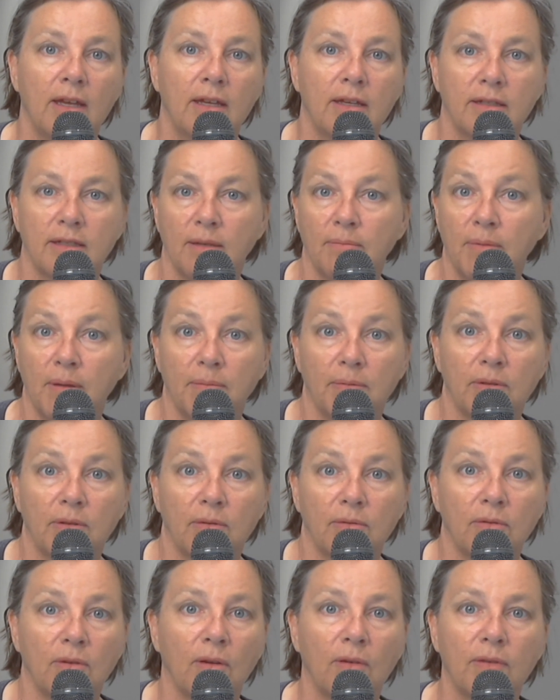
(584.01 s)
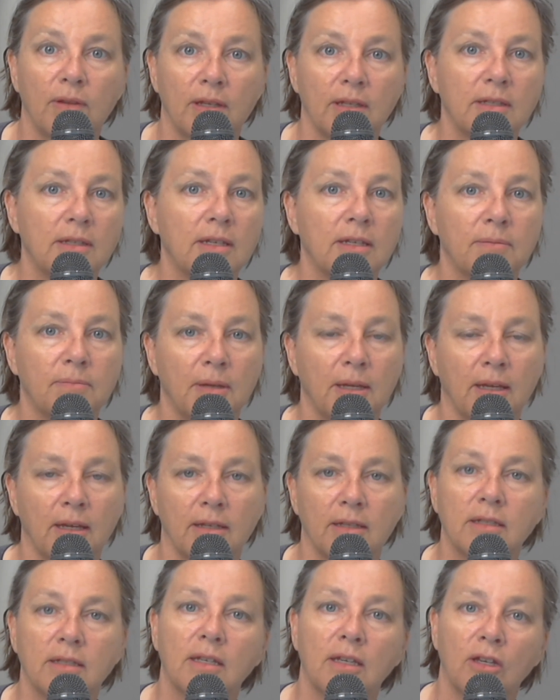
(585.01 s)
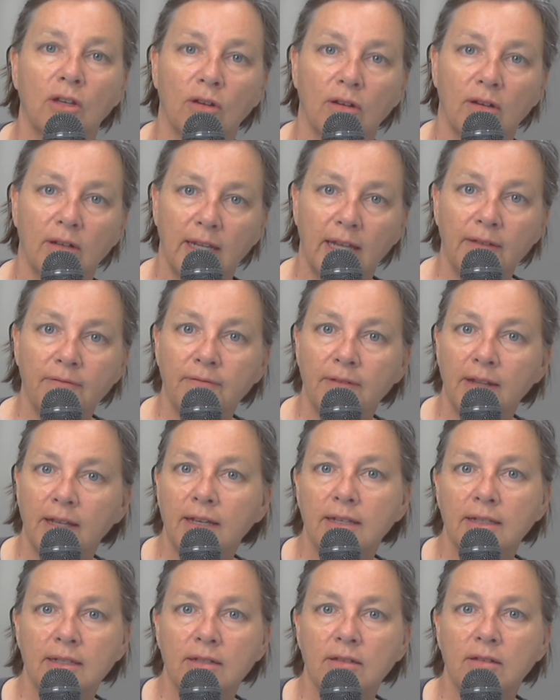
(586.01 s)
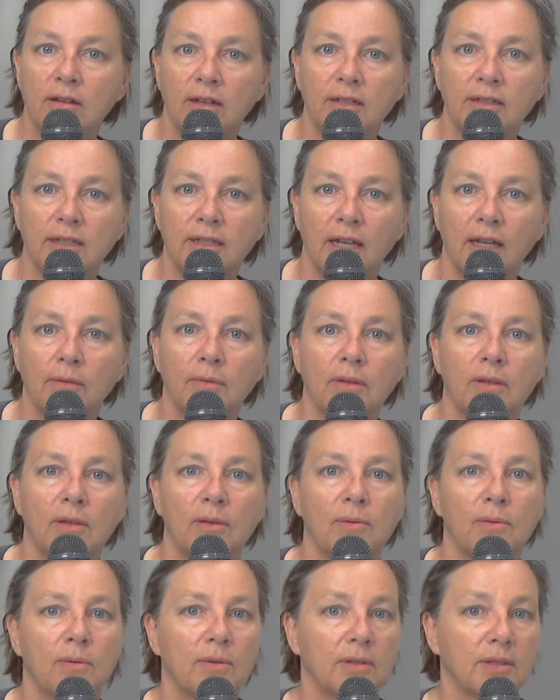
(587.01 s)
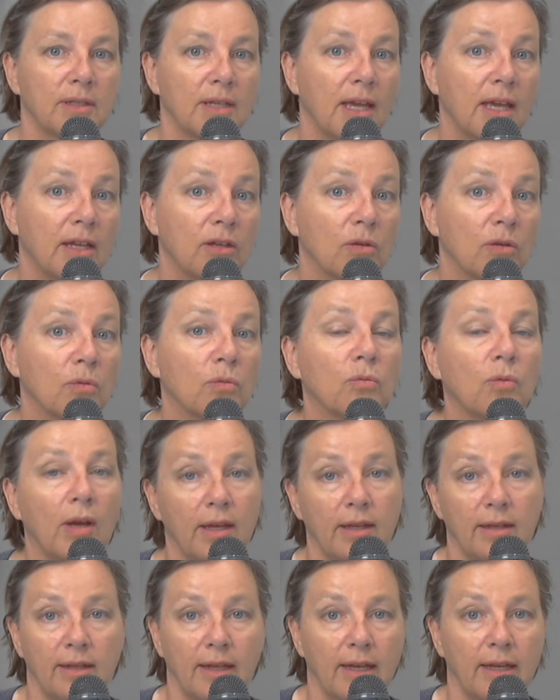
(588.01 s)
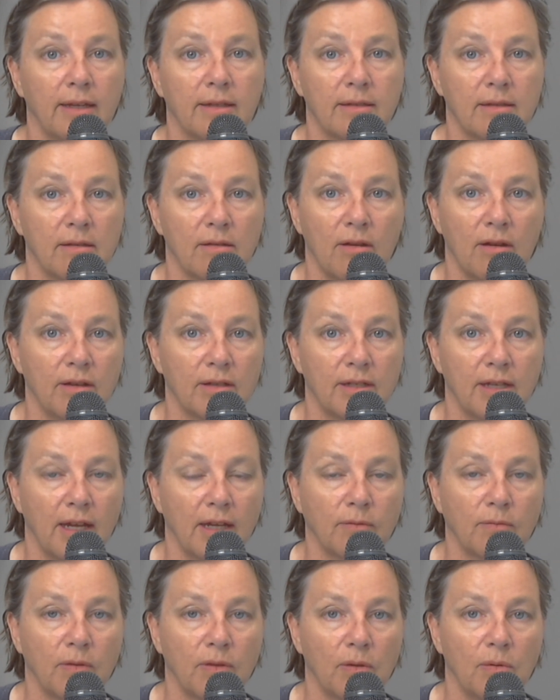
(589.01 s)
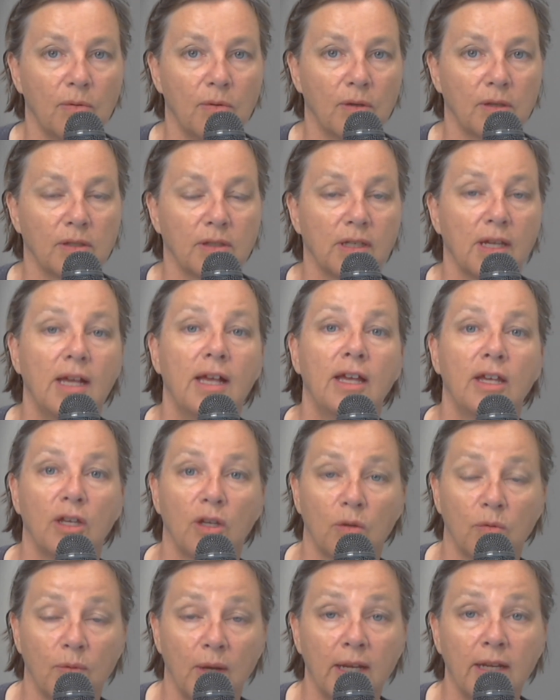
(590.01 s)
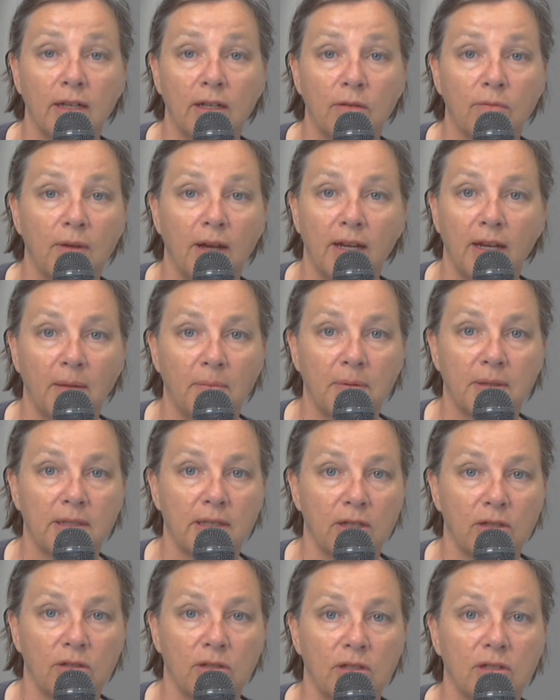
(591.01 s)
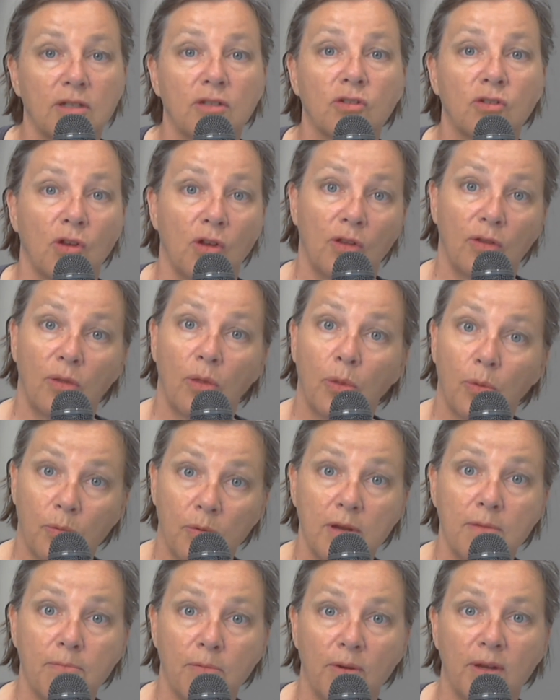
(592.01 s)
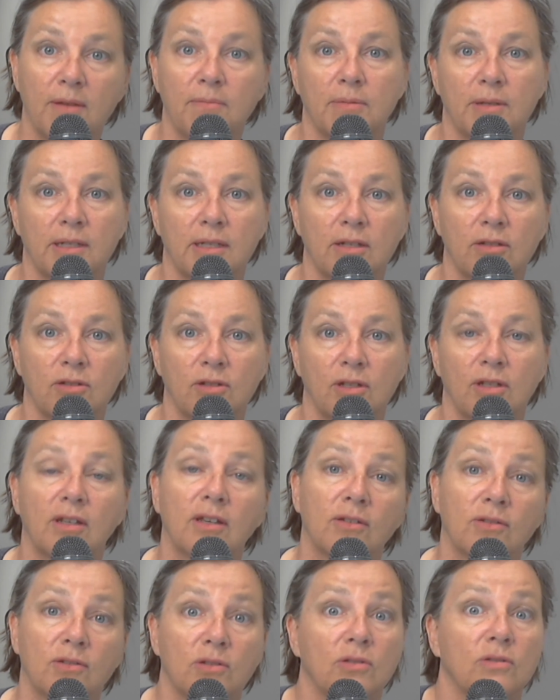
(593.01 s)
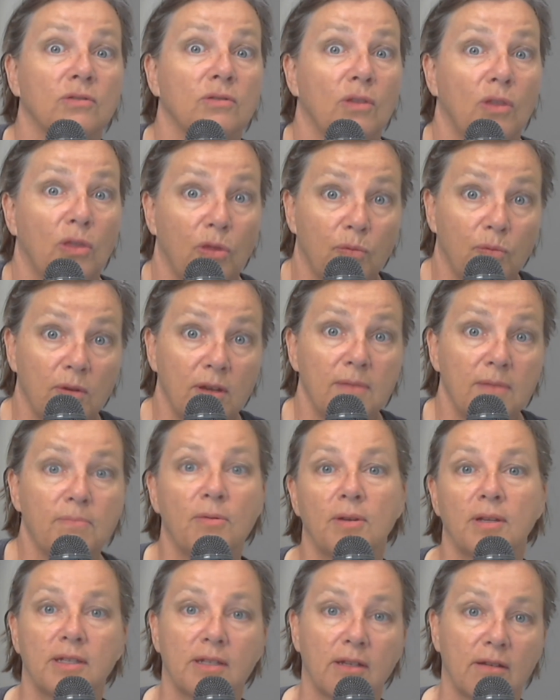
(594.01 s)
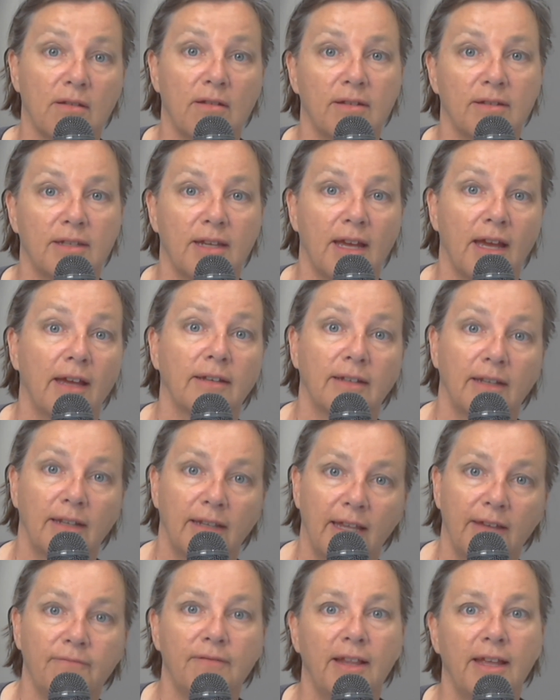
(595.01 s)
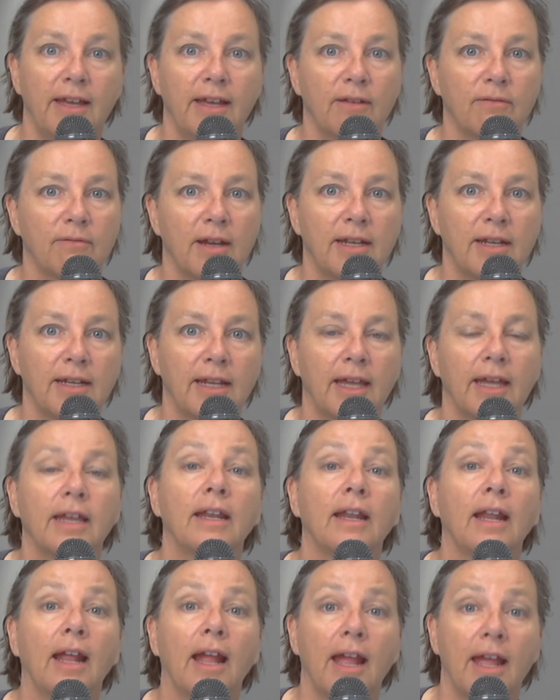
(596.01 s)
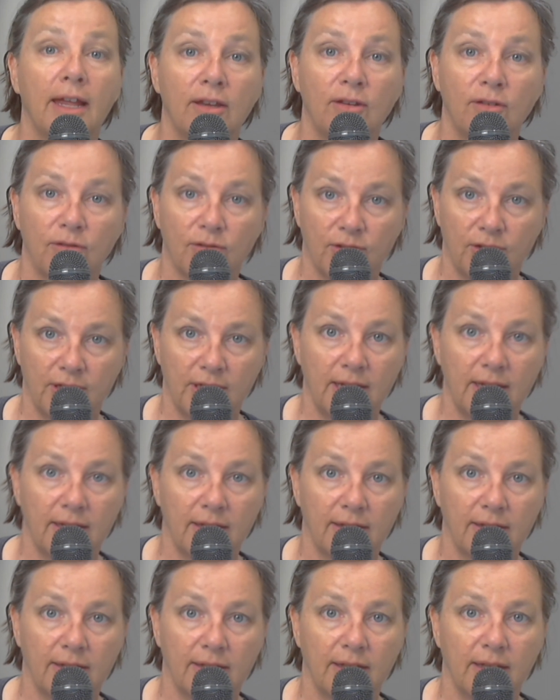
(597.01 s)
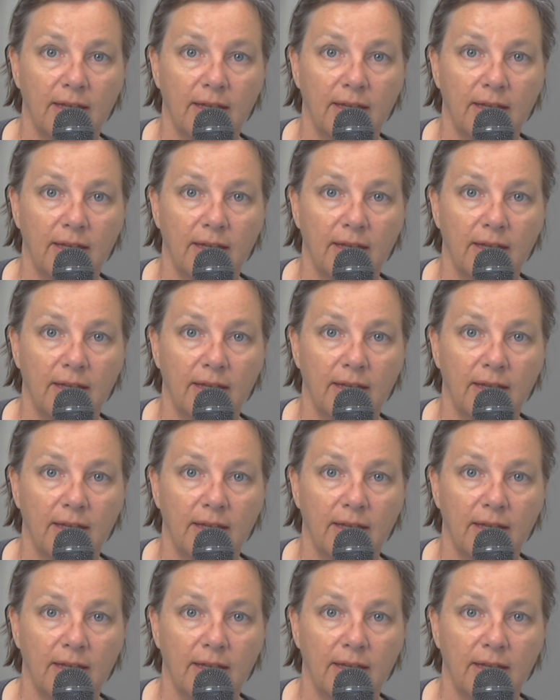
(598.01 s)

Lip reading: Some people don't know this, is because your left leg is in contact with the horse and your right leg is in contact with the horse. Your regular riding position is called 3-point position because there's 3 points of contact: left leg, right leg, and your seat.